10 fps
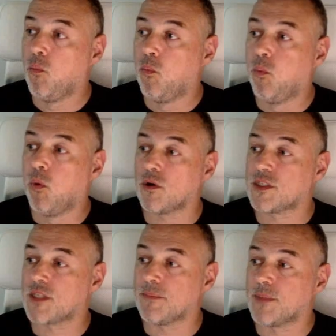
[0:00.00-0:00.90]
What is
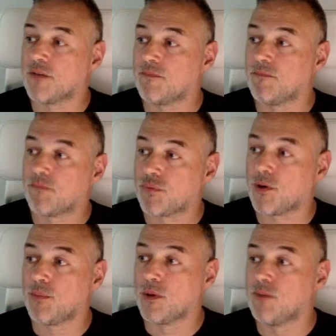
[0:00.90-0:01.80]
their big
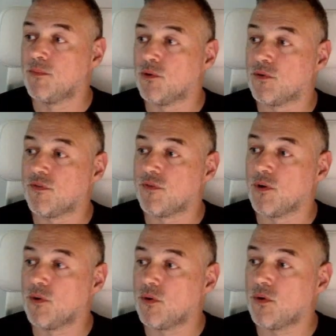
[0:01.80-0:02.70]
problem or
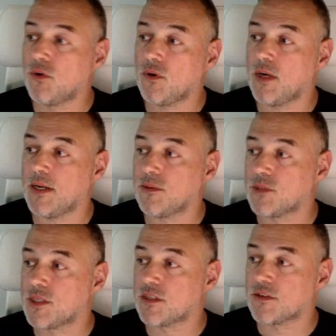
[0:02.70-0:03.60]
flaw? How is
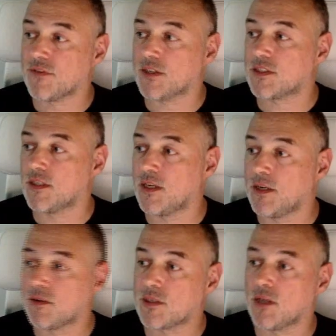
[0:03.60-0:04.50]
this affecting the
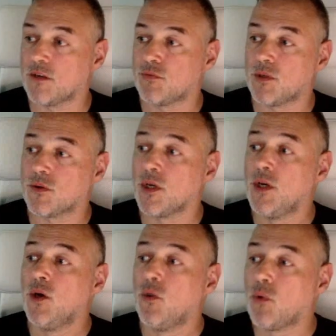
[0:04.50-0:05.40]
hero's life world?
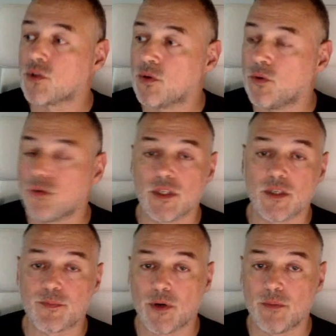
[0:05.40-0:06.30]
What's causing this
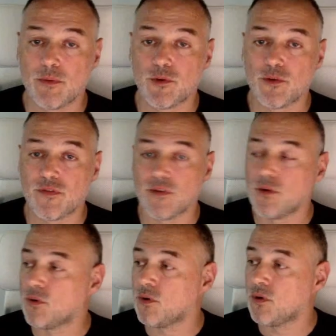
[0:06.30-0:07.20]
problem or
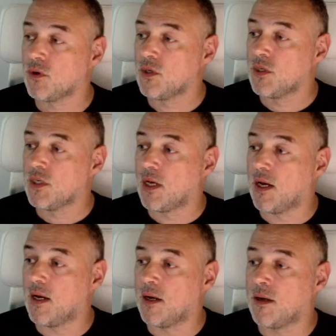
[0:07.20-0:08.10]
flaw?
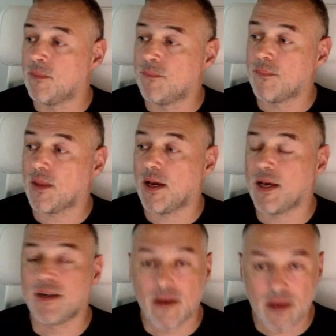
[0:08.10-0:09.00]

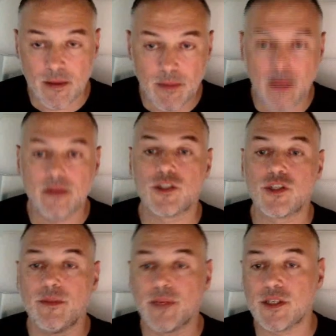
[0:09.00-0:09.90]
And she
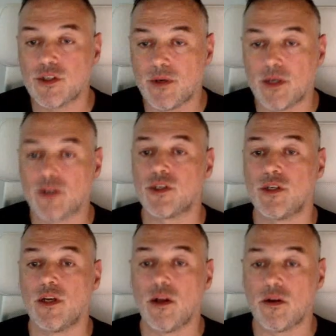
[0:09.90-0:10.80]
makes you ask
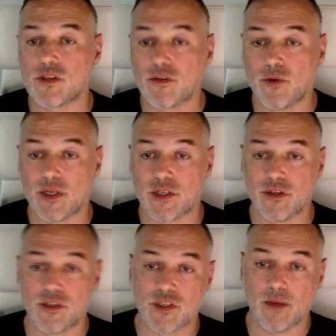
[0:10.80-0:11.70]
lots of
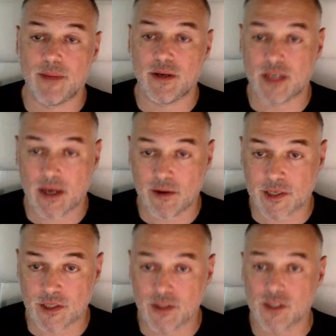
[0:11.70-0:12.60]
questions about your
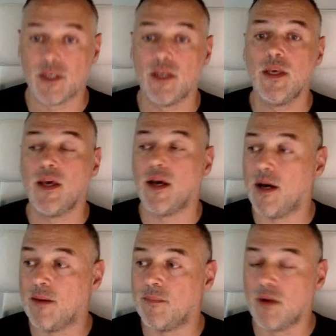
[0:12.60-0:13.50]
characters,
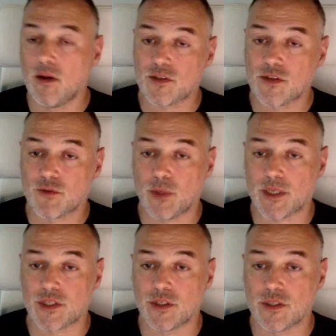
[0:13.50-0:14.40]
lots of
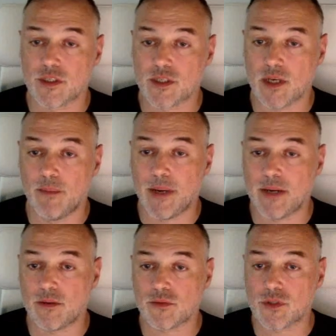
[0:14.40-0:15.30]
questions
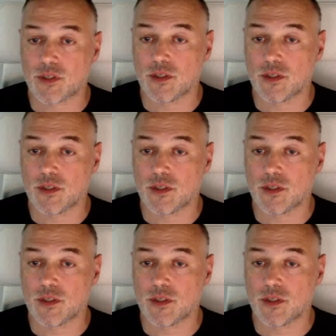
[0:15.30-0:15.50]
about